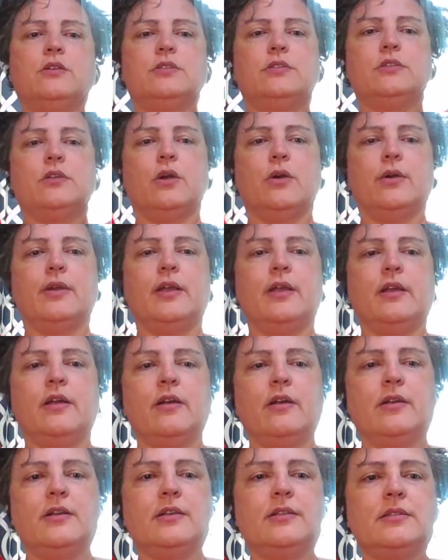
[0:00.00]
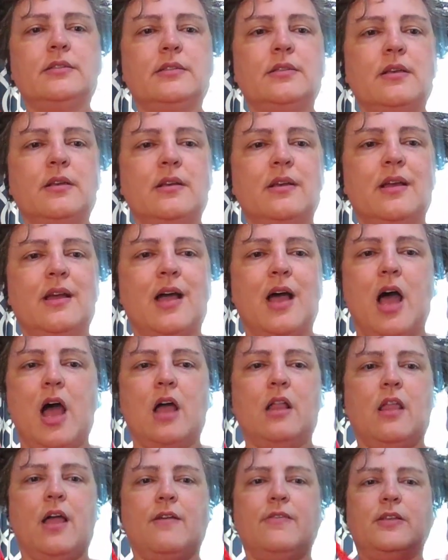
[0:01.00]
So here's,
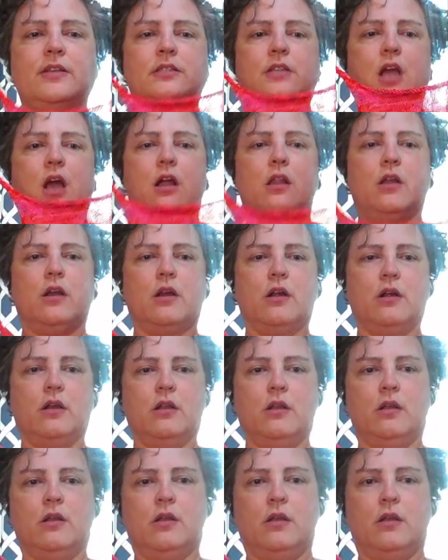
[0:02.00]
I love this color